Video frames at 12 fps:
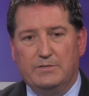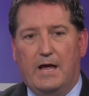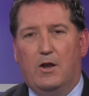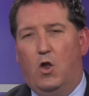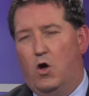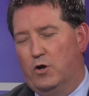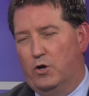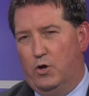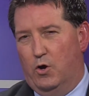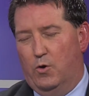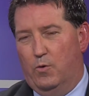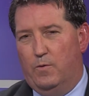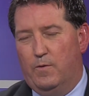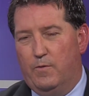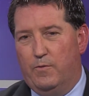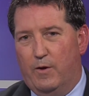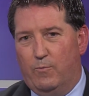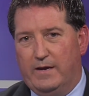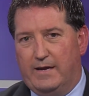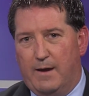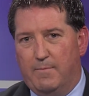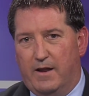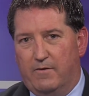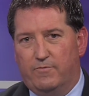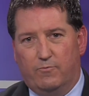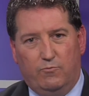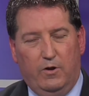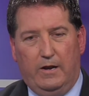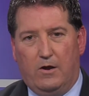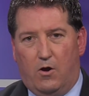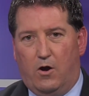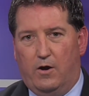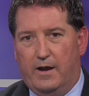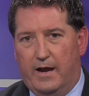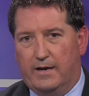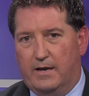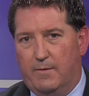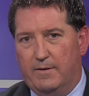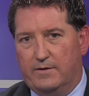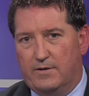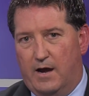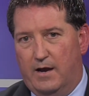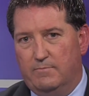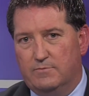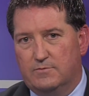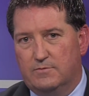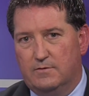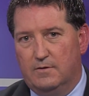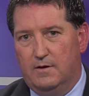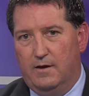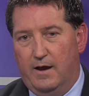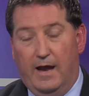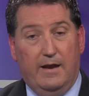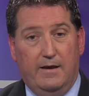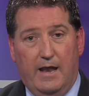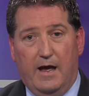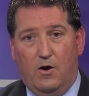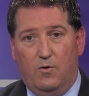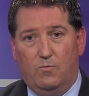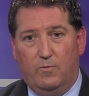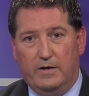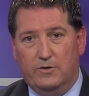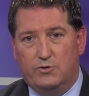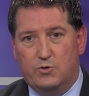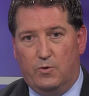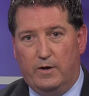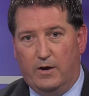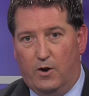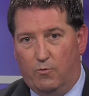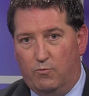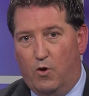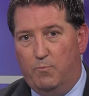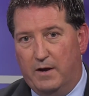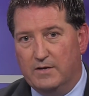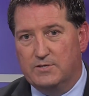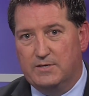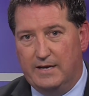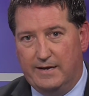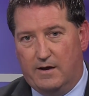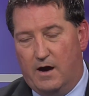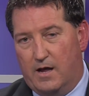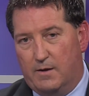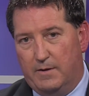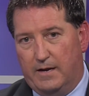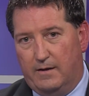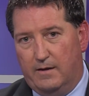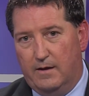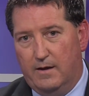not long ago that we came out of really hard economic times, and now we enjoy a robust economy.